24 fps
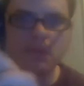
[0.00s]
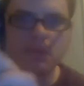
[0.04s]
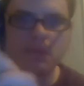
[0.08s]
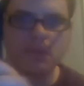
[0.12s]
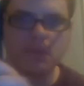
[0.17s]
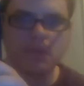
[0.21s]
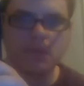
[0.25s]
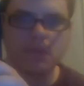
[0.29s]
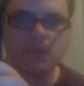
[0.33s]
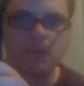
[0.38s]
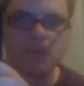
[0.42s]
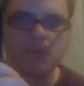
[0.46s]

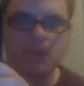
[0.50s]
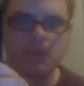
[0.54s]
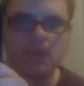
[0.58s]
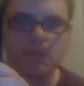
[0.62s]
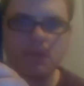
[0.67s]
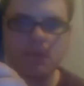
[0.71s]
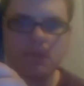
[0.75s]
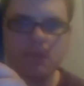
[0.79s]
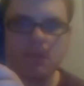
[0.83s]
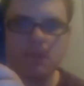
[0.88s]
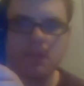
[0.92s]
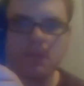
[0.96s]

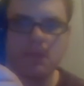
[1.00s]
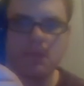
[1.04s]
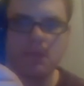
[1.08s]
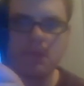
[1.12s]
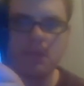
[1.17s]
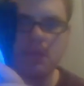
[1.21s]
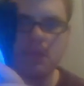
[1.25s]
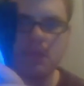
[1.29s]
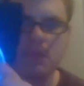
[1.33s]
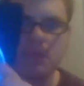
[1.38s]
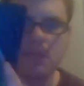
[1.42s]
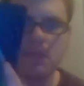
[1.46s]

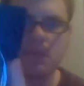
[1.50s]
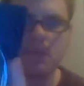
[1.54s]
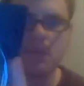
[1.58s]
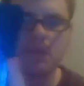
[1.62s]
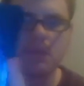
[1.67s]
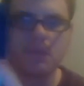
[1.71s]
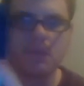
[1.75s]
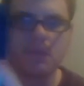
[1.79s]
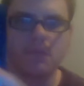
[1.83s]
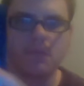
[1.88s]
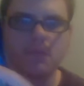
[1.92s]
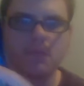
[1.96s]

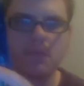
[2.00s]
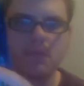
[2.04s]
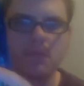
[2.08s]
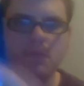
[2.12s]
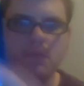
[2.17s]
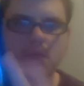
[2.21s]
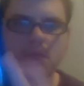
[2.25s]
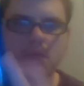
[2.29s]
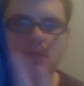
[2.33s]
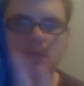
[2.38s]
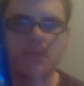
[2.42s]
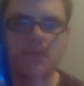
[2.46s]

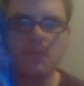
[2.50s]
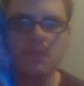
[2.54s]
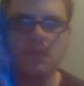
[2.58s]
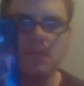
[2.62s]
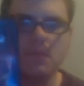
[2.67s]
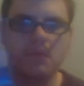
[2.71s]
Nothing is said.